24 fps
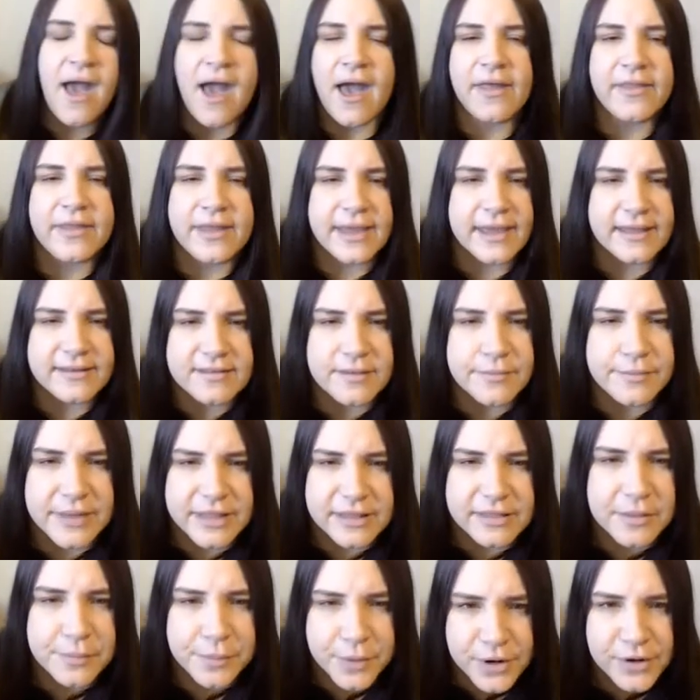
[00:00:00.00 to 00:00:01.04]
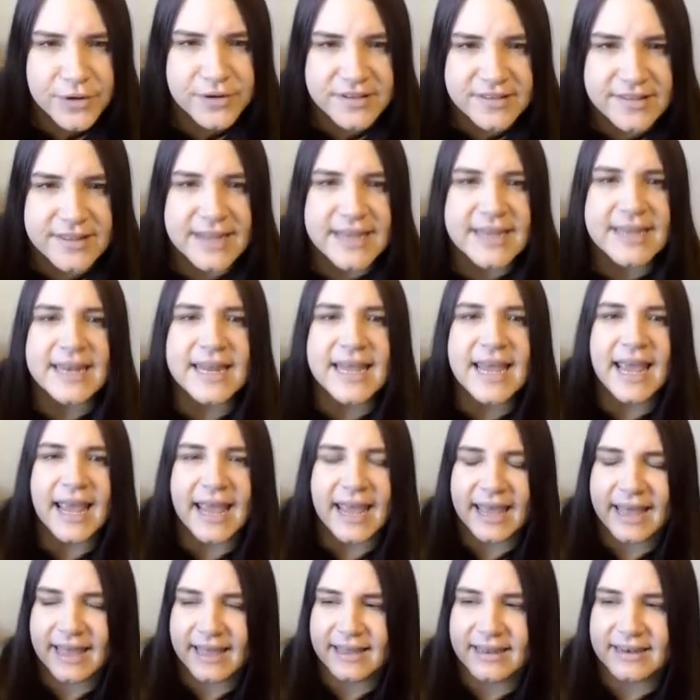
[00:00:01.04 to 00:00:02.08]
and then get to meet the person
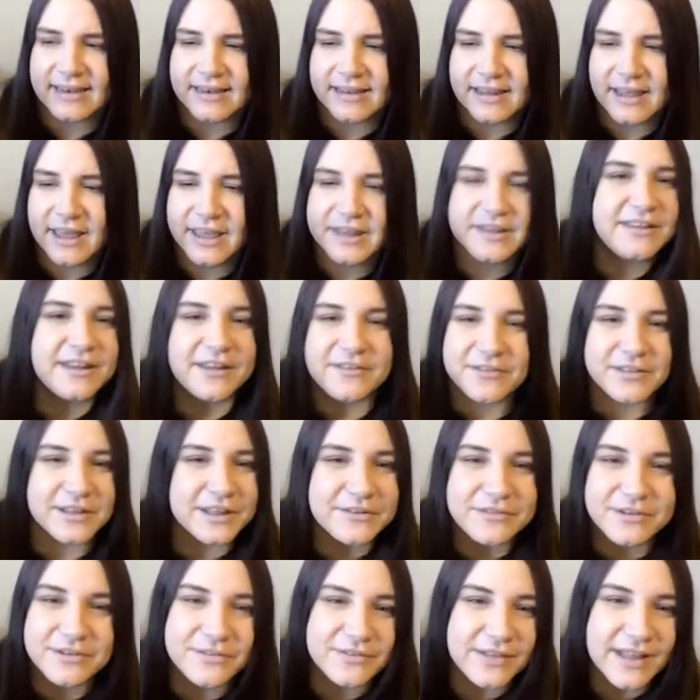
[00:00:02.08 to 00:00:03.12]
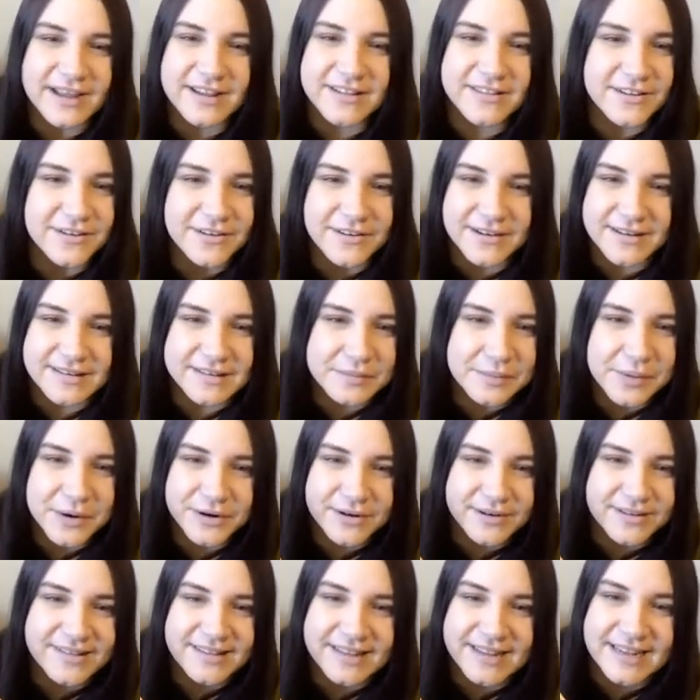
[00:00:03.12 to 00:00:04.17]
and it definitely reflects her as a
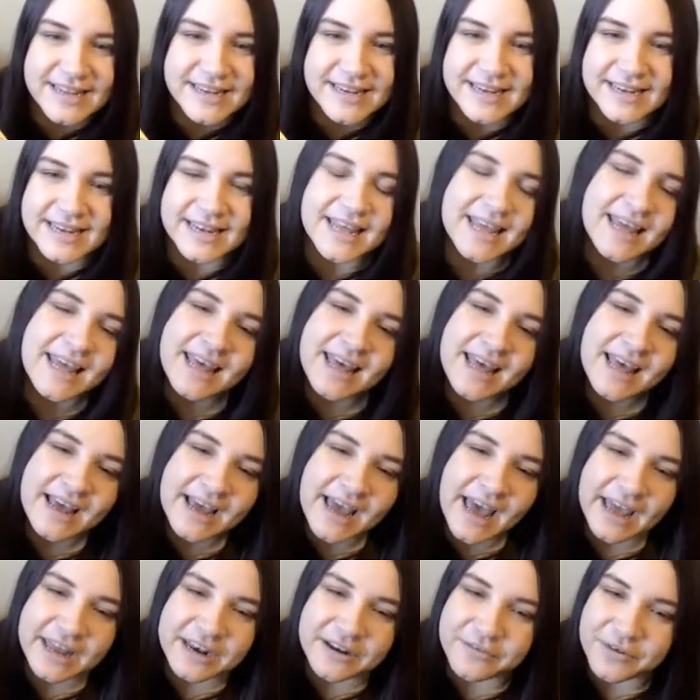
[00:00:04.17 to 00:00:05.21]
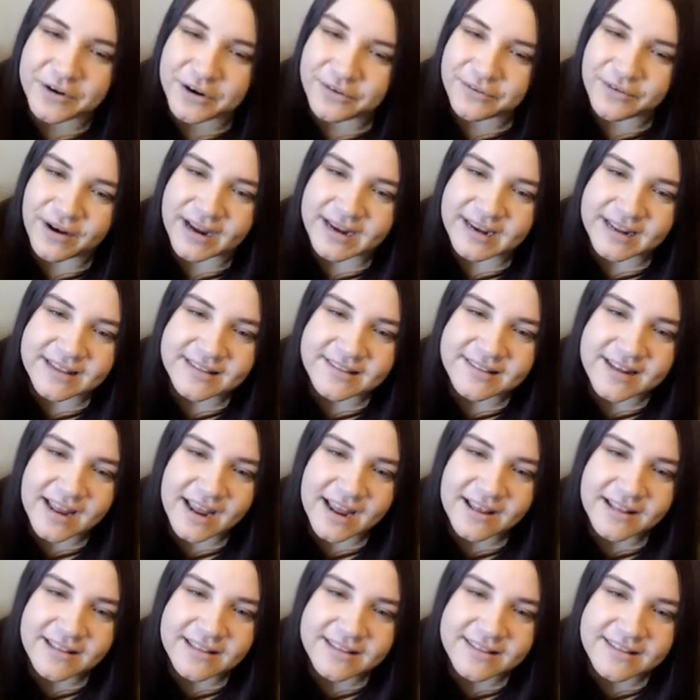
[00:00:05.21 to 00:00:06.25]
person and kind of her writing
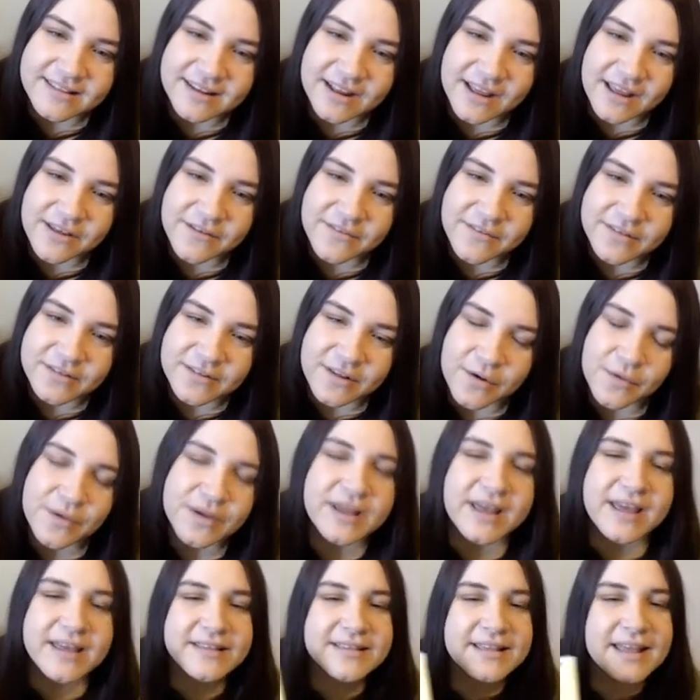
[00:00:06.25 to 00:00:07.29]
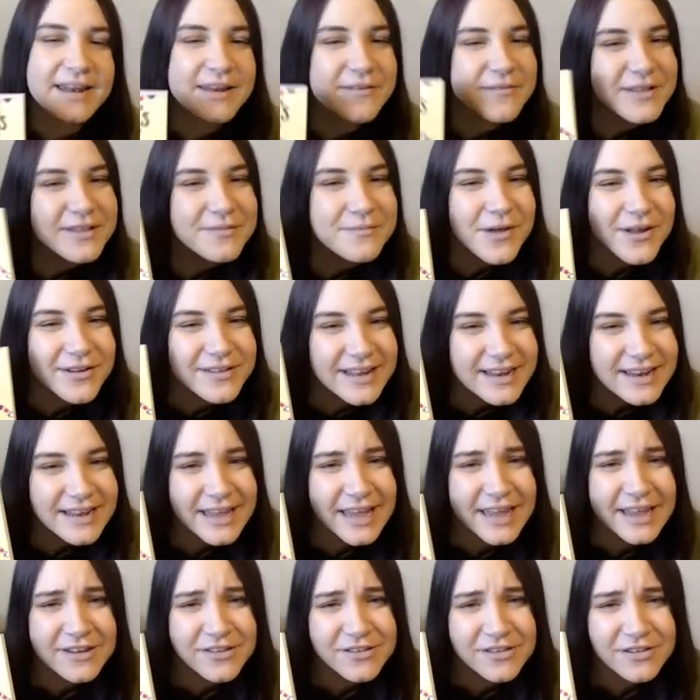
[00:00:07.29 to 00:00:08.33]
style and stuff. So it's kind of a small
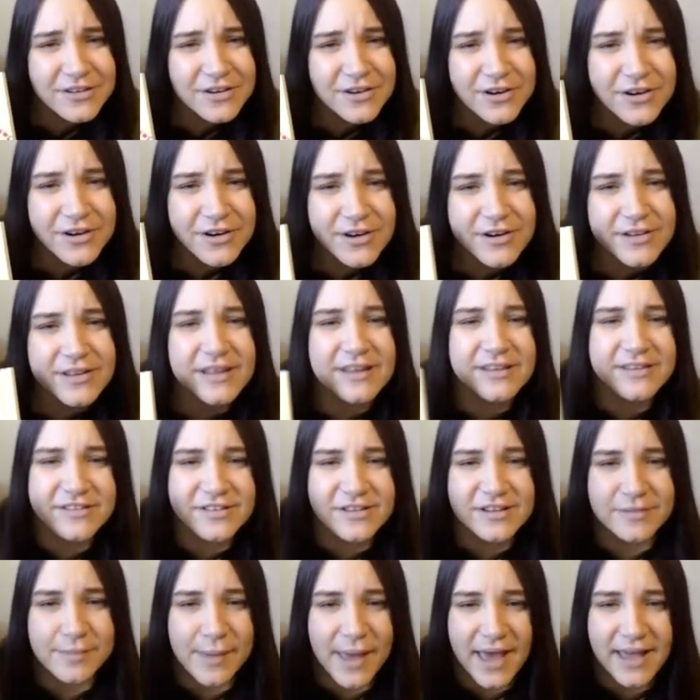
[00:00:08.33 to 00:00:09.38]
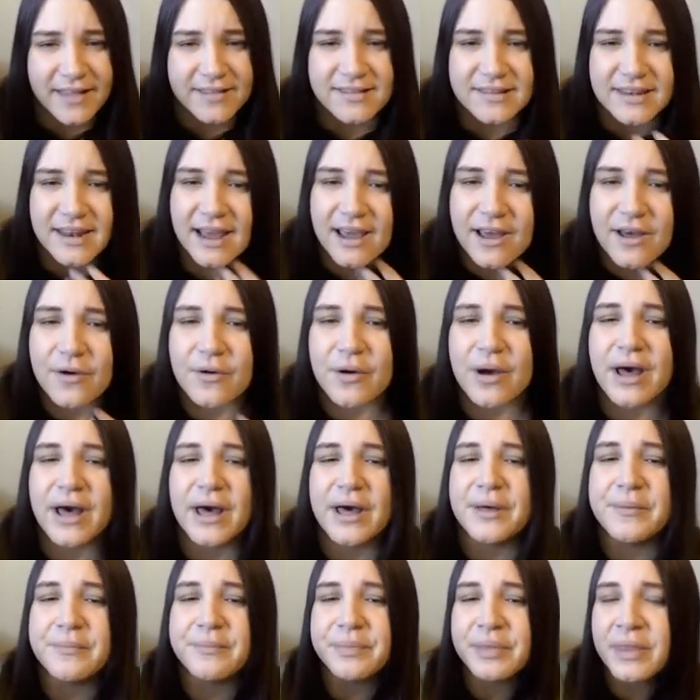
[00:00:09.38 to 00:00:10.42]
dedication to her that she's passed now.
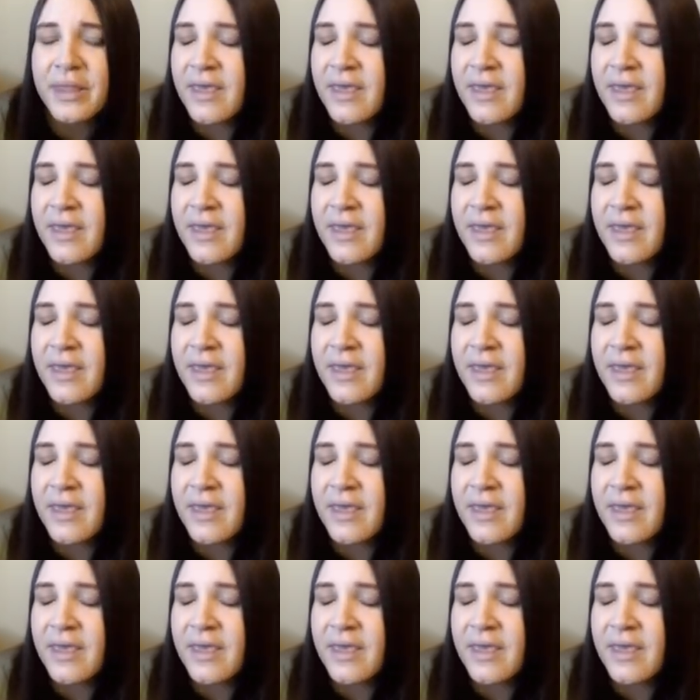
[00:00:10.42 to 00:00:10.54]
Um,